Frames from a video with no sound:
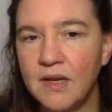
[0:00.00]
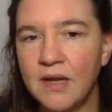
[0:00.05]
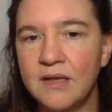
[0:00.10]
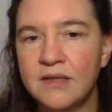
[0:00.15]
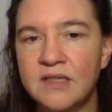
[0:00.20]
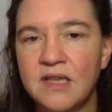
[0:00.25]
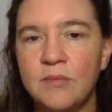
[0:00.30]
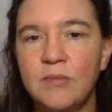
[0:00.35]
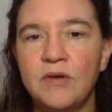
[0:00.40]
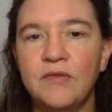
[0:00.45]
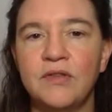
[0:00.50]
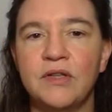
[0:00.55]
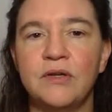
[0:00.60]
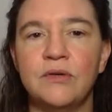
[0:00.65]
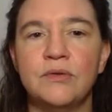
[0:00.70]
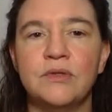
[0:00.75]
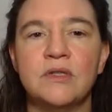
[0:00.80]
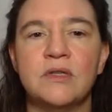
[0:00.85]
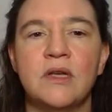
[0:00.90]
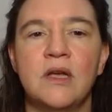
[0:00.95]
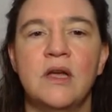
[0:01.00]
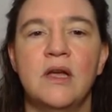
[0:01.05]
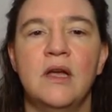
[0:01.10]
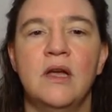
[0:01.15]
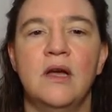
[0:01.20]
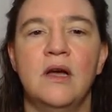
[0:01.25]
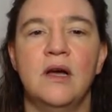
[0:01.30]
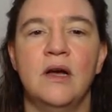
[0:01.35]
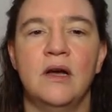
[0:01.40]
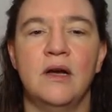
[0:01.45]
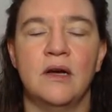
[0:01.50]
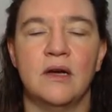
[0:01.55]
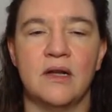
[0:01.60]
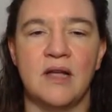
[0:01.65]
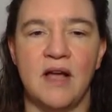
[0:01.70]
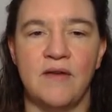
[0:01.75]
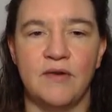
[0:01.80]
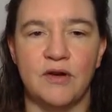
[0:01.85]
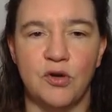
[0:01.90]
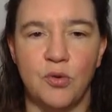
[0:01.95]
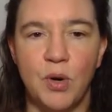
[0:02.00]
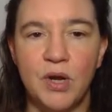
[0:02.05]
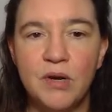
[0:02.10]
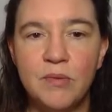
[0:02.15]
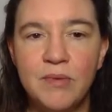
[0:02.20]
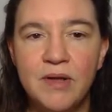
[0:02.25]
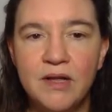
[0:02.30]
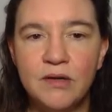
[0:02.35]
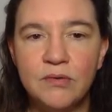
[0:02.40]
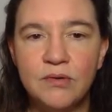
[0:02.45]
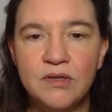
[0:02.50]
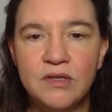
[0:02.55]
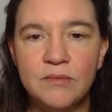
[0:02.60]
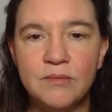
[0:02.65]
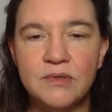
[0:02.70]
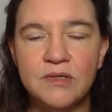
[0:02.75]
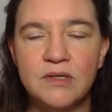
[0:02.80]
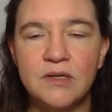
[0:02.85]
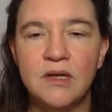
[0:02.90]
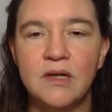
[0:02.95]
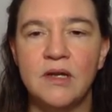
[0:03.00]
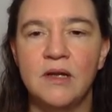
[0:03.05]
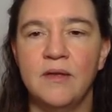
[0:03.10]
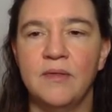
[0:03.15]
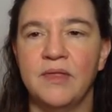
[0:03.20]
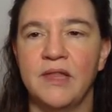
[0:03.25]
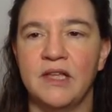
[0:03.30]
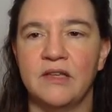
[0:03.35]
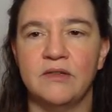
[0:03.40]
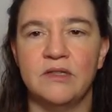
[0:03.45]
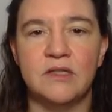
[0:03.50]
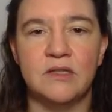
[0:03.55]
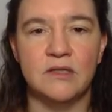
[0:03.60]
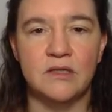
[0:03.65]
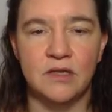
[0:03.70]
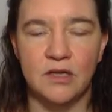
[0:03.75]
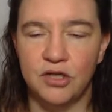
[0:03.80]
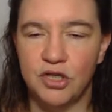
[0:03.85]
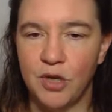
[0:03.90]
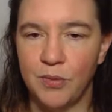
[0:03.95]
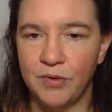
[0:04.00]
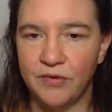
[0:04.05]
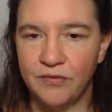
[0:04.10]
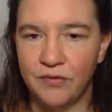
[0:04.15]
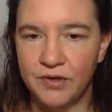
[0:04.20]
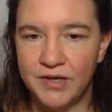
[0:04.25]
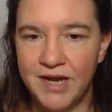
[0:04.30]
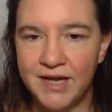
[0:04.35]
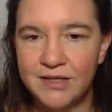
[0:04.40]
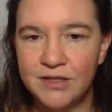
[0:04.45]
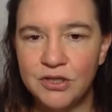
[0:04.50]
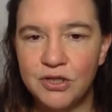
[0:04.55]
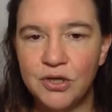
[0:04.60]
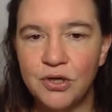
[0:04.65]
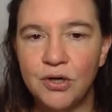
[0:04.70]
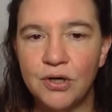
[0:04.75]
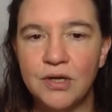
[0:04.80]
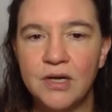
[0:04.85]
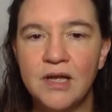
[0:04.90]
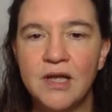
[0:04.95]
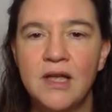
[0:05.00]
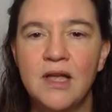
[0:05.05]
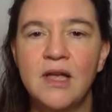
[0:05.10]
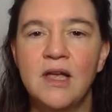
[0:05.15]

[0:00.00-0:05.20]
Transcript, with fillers: Some of those uh, cover quantum algorithms. That is the topic for next talk.